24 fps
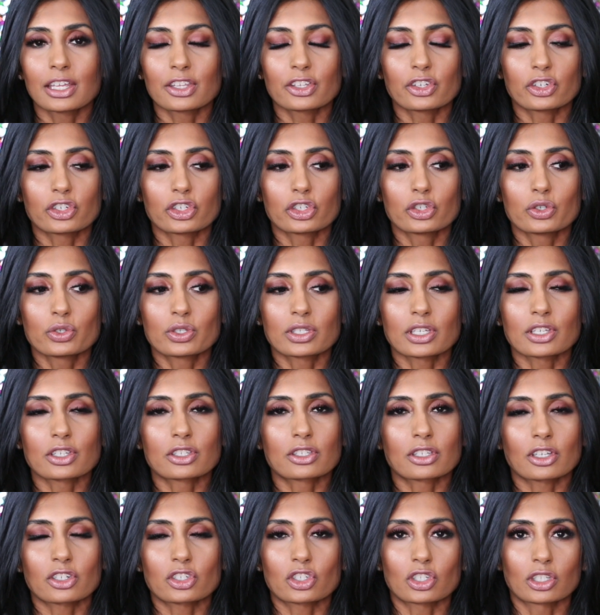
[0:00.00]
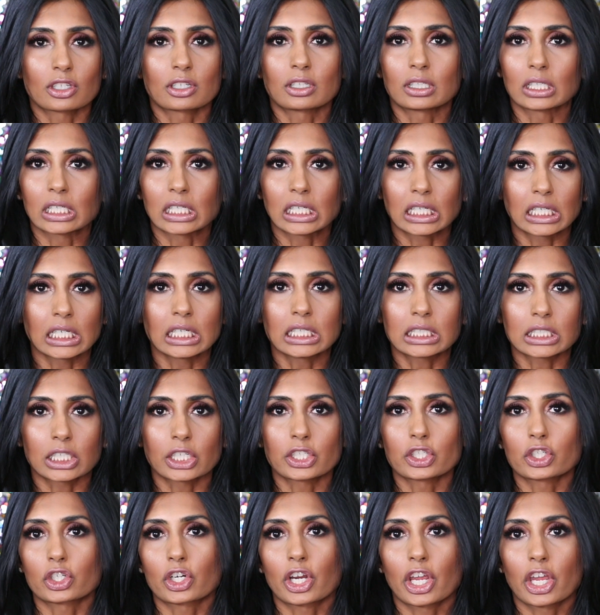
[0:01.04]
You're using such little heat
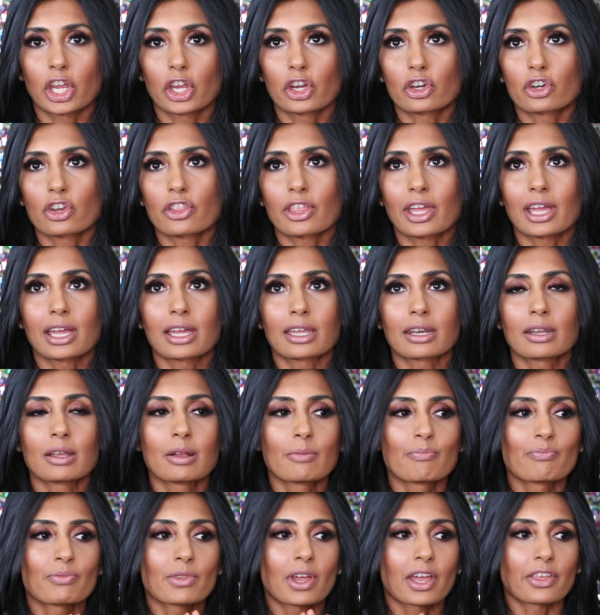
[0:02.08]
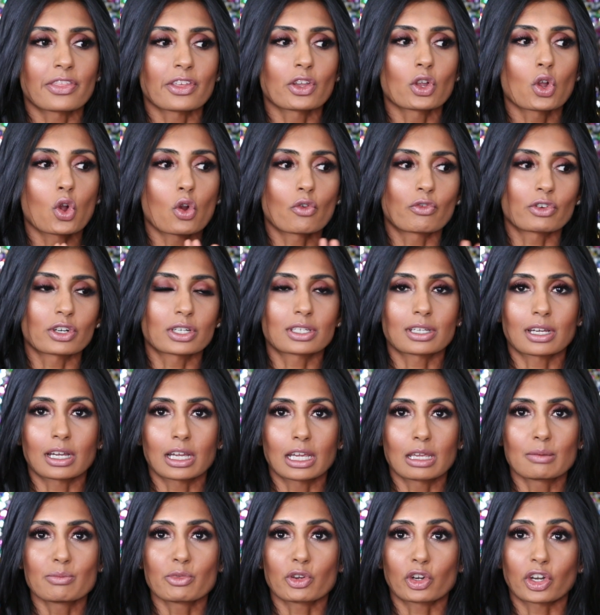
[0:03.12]
on your hair that I think over
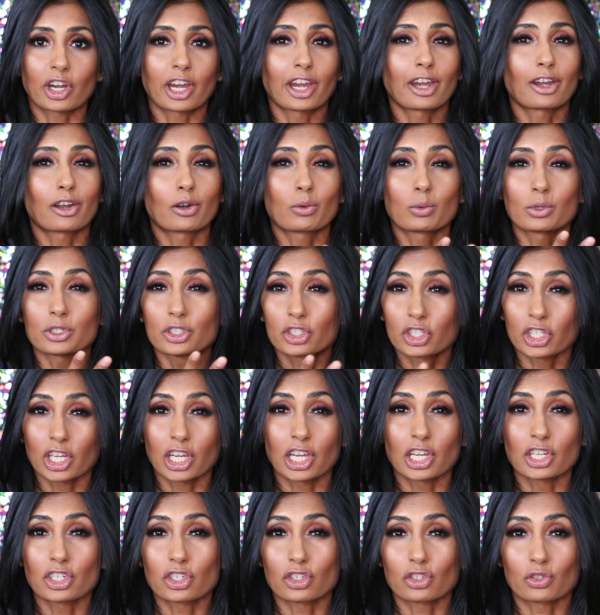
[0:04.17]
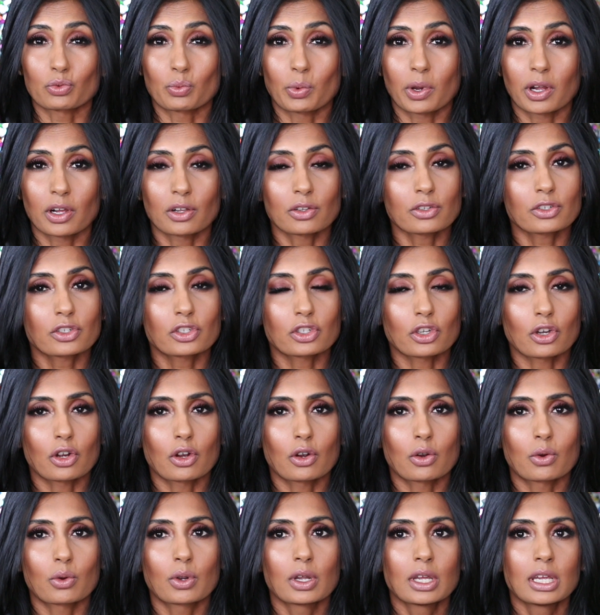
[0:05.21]
time your hair will change as well.
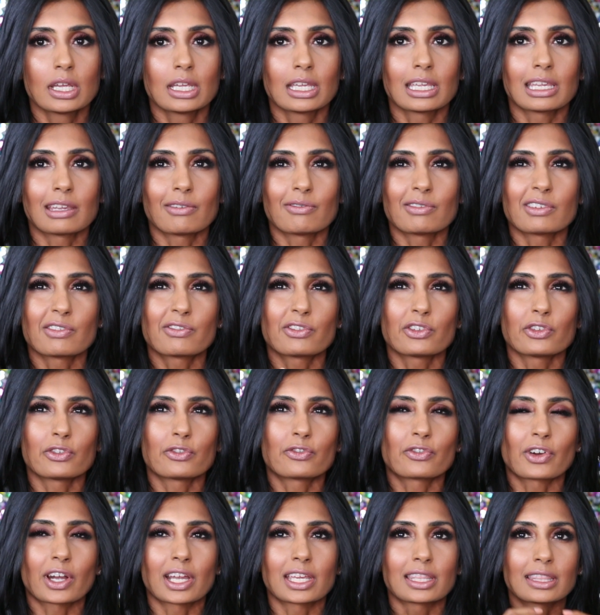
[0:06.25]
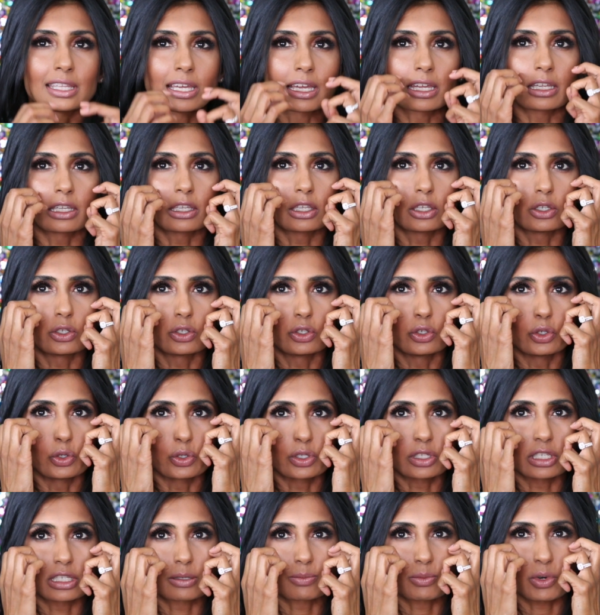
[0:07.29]
So even if you find that you
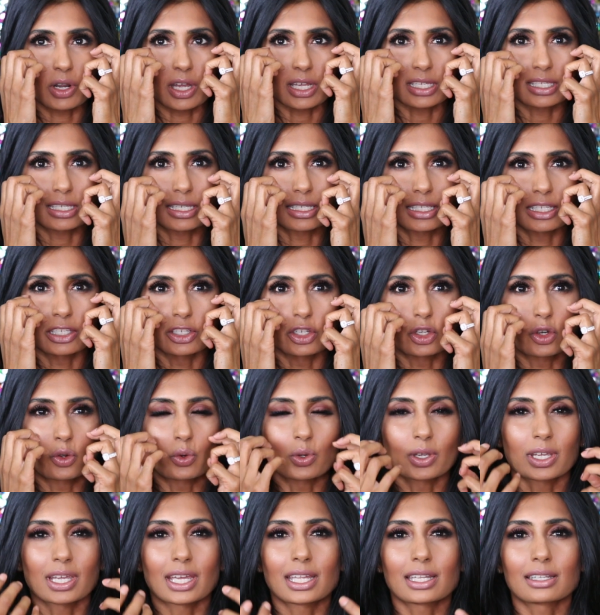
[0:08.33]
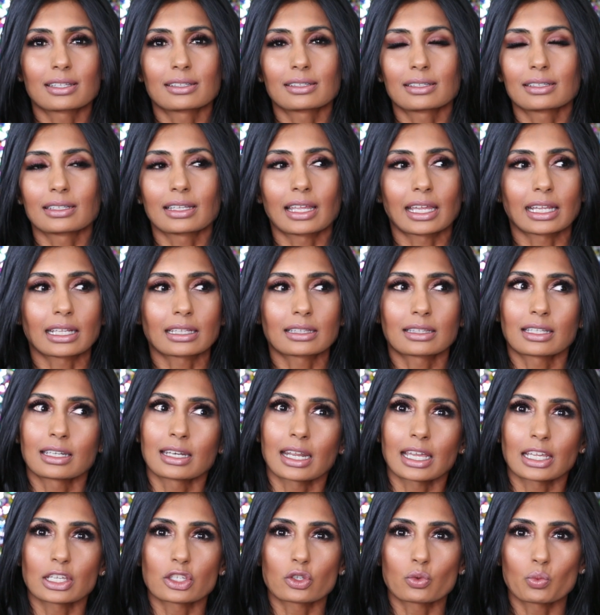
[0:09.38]
use this process and you don't get like the
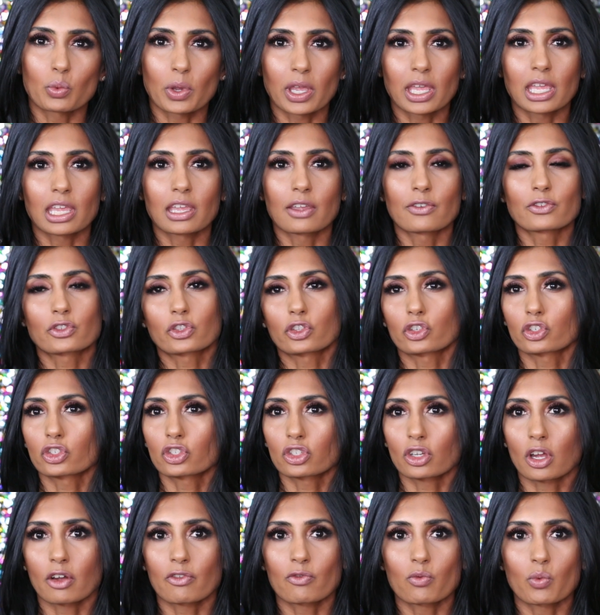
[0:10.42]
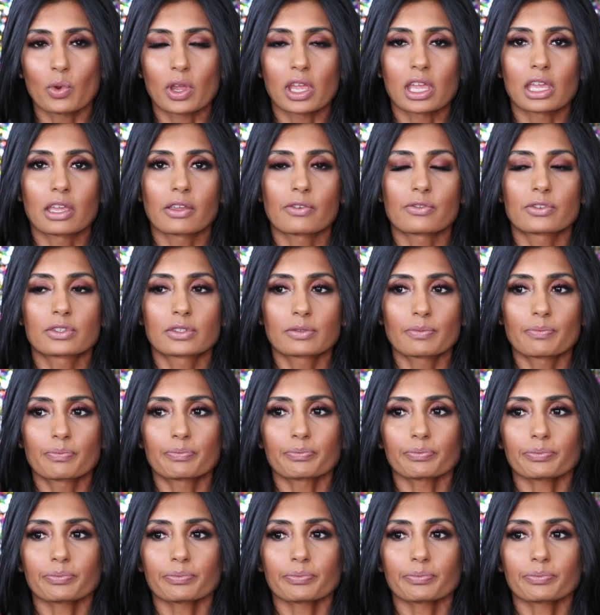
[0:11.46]
nice waves, they're soft waves,